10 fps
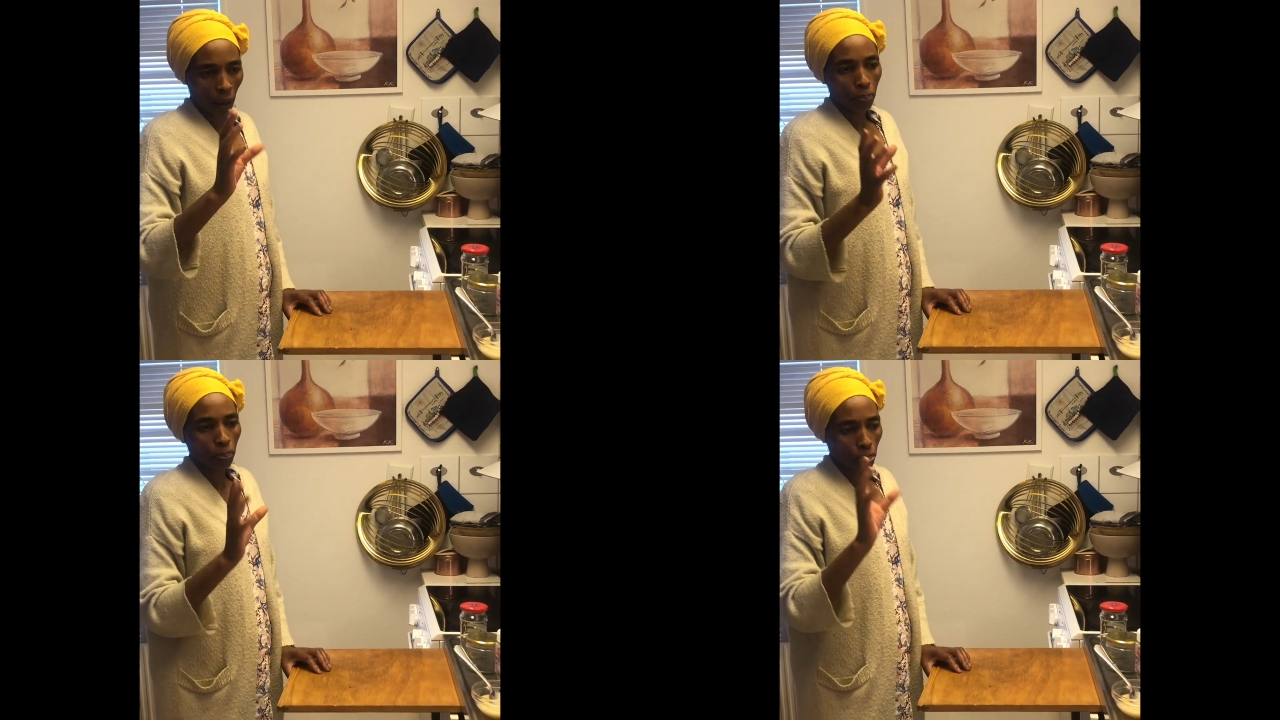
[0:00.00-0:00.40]

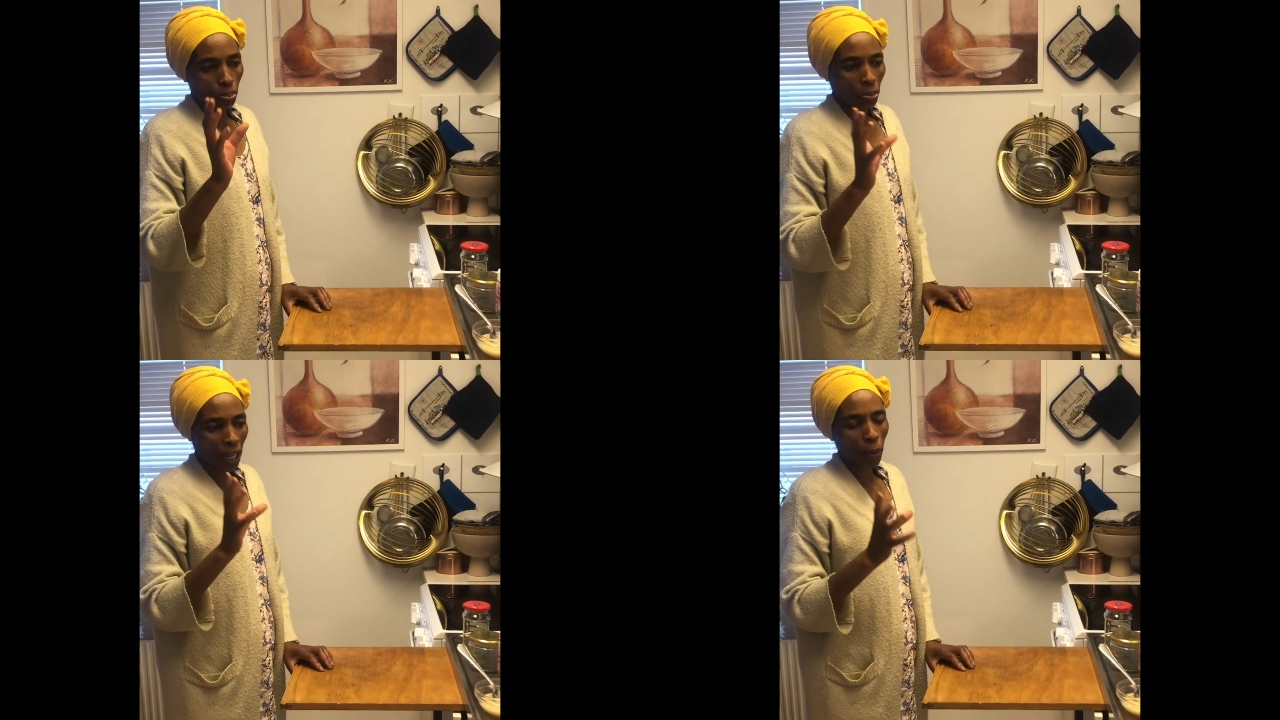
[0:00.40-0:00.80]

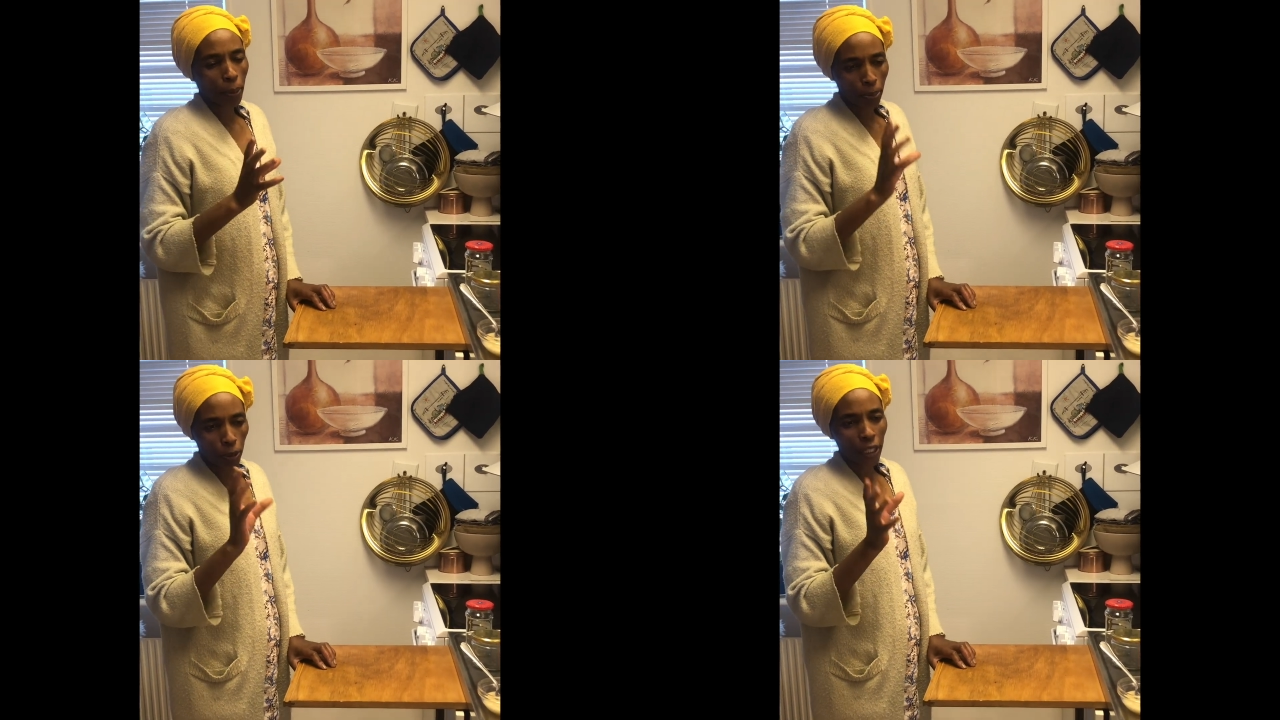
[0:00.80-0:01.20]
Many
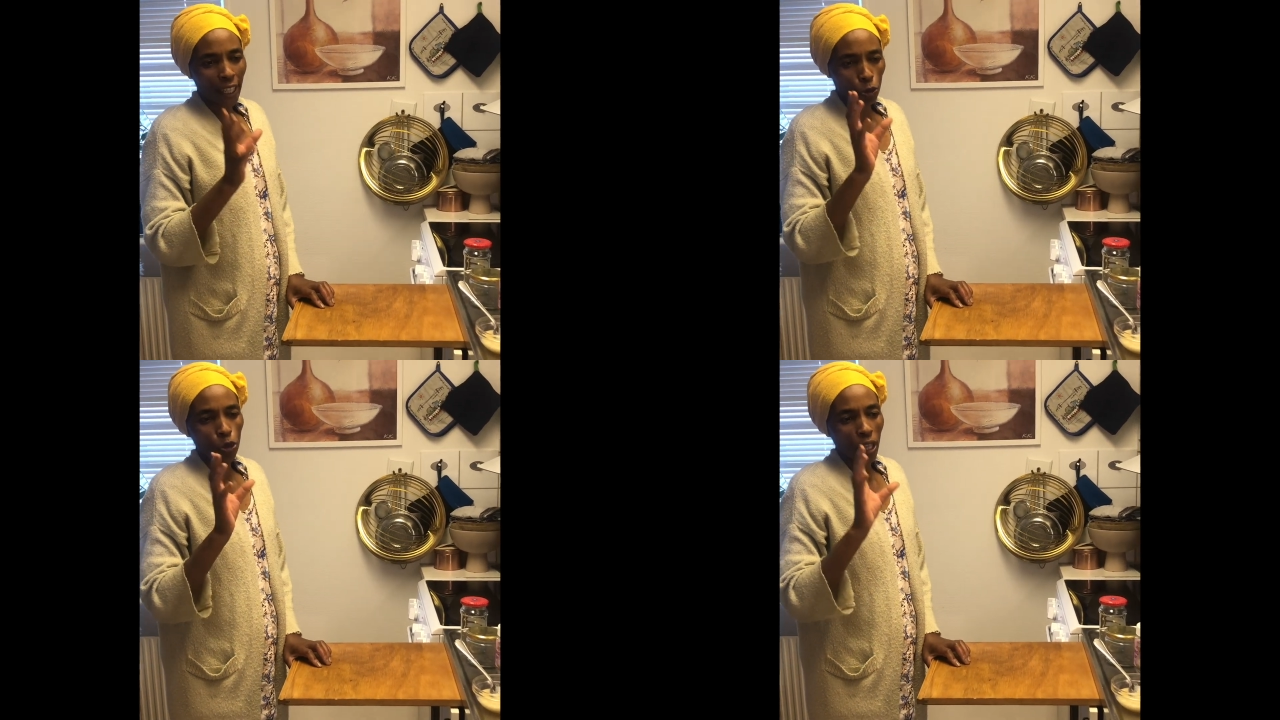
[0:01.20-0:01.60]
people try
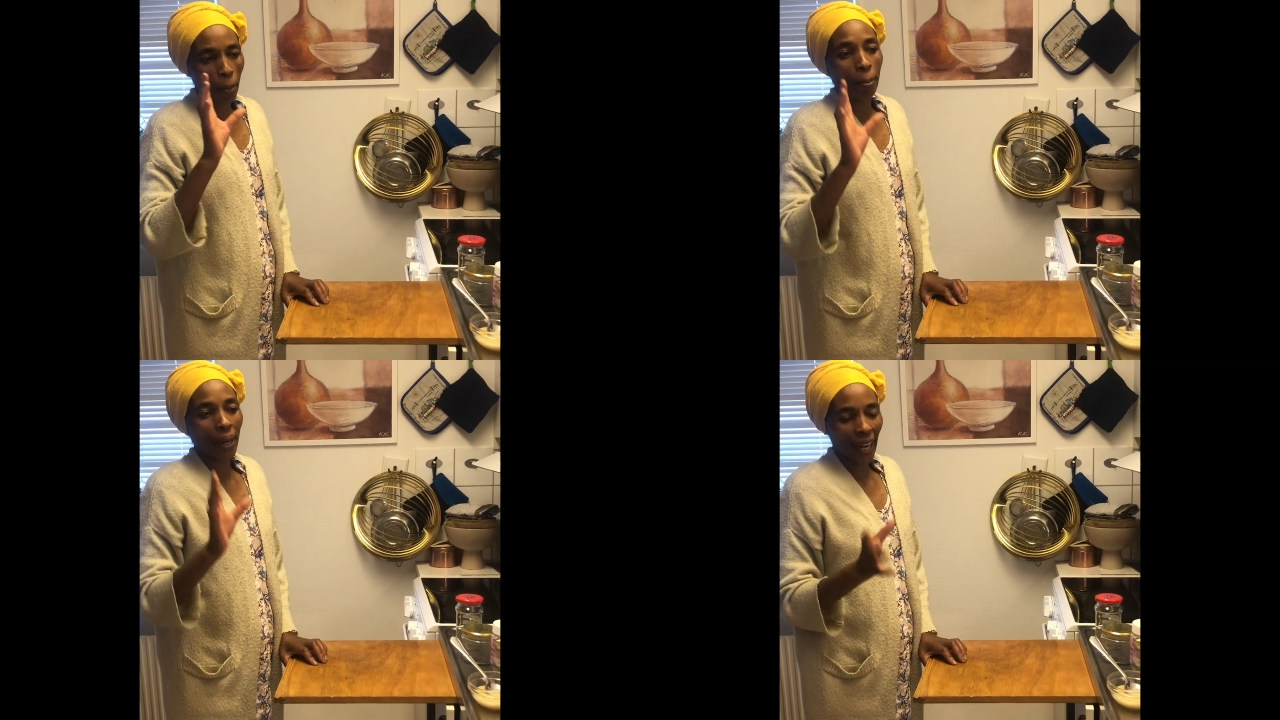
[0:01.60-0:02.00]
to say
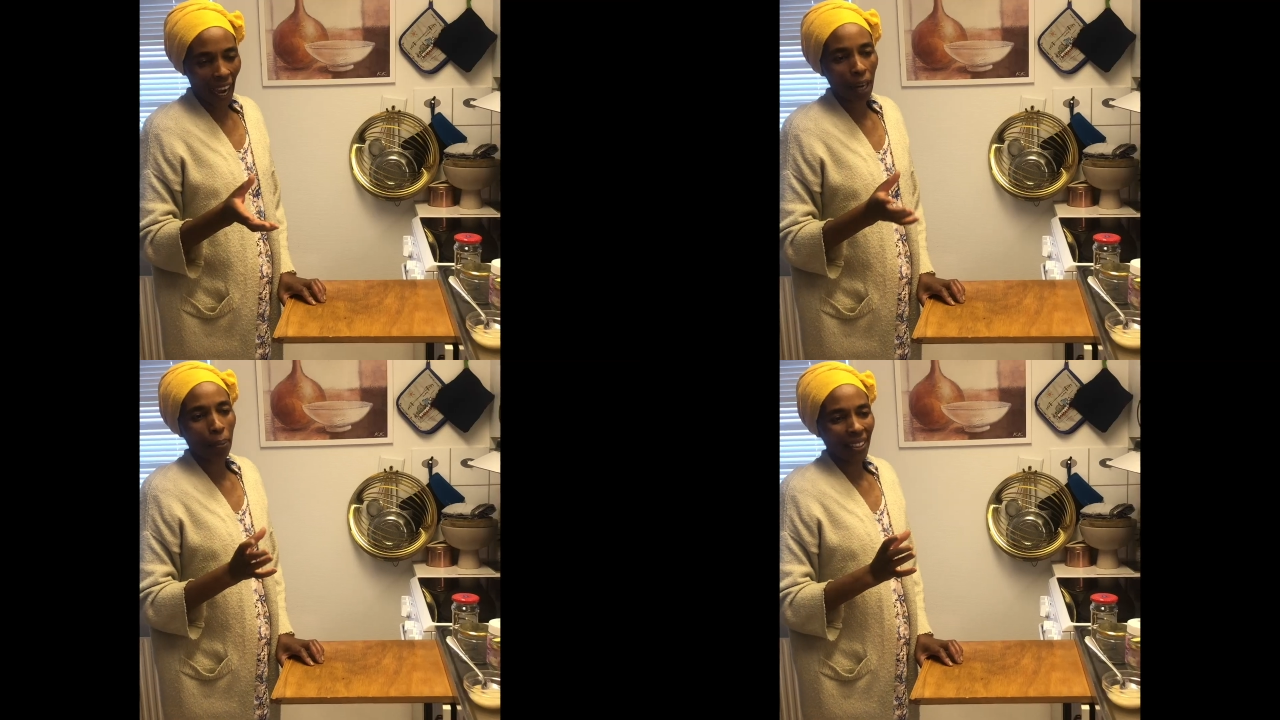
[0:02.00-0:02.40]

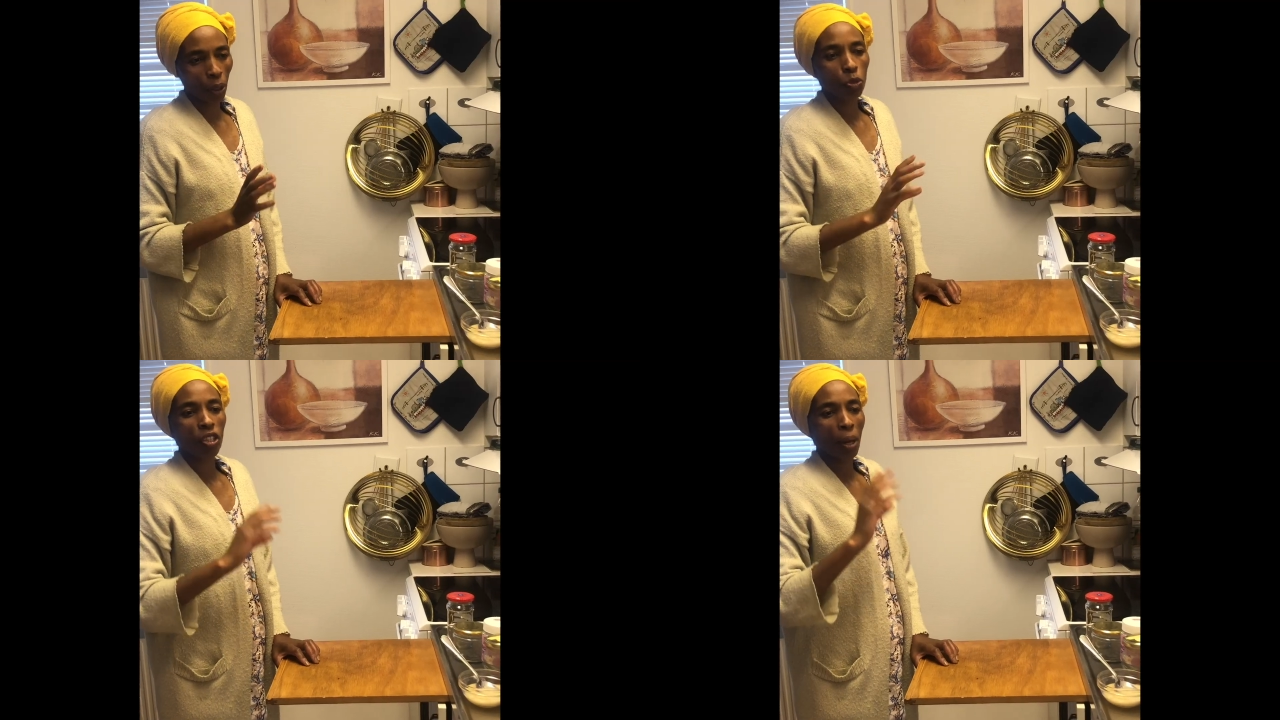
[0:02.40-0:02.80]
black, but
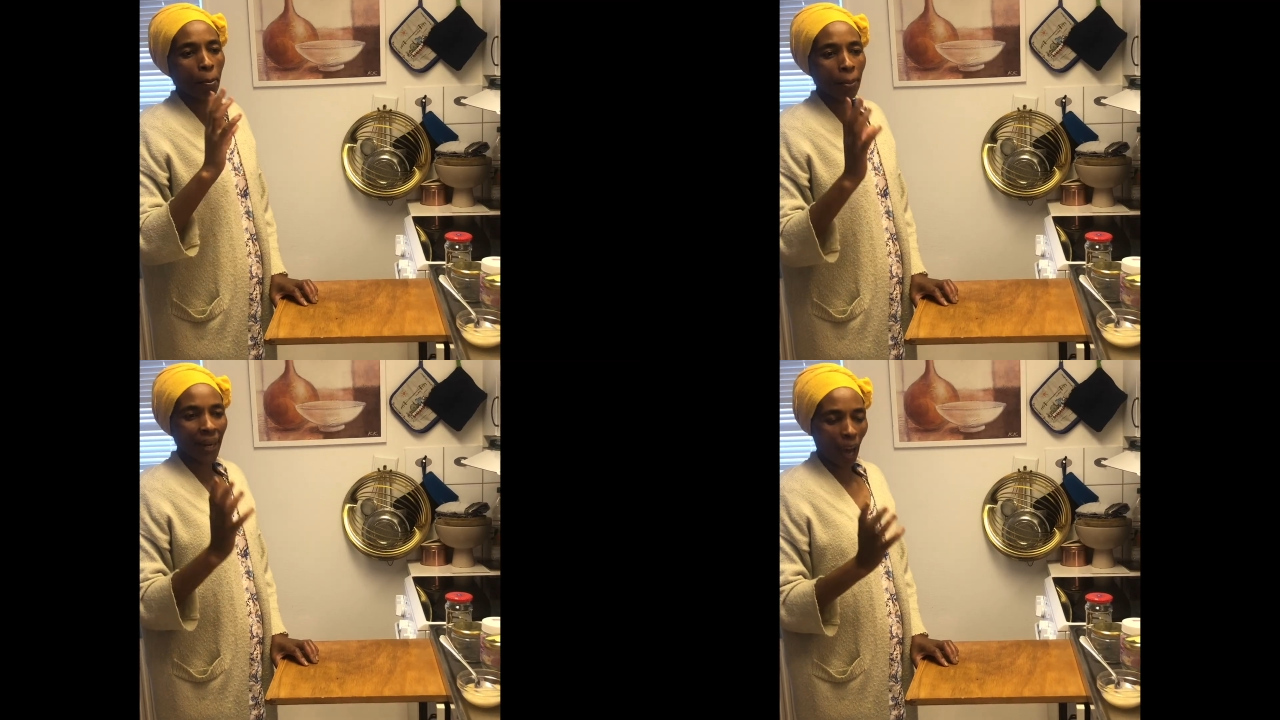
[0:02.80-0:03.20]
they'll say
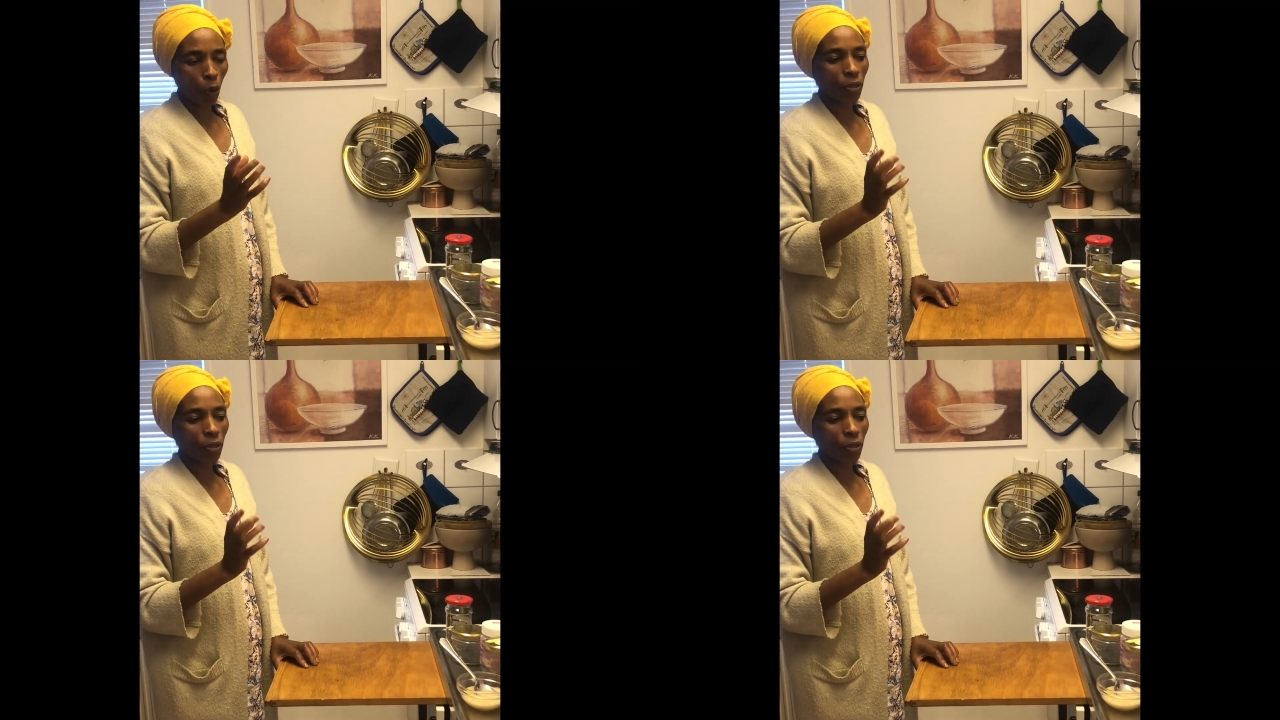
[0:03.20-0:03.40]
brown.